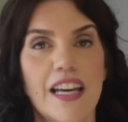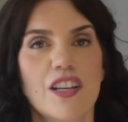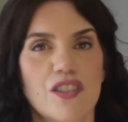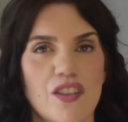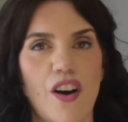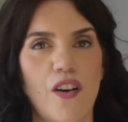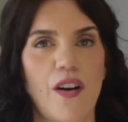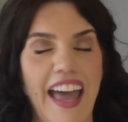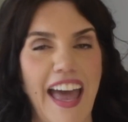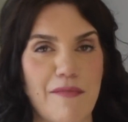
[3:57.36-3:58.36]
So
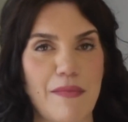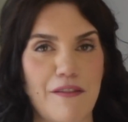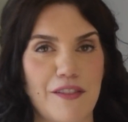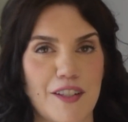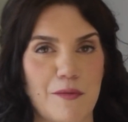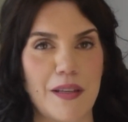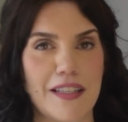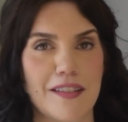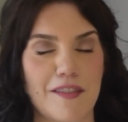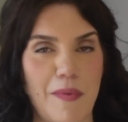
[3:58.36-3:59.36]
I had my first
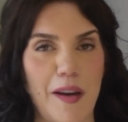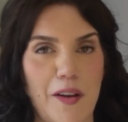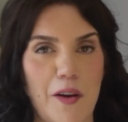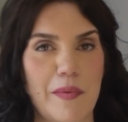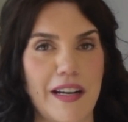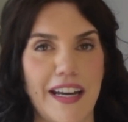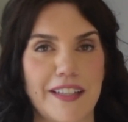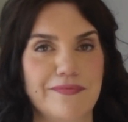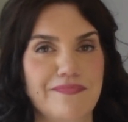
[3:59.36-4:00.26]
piece of Spanakopita,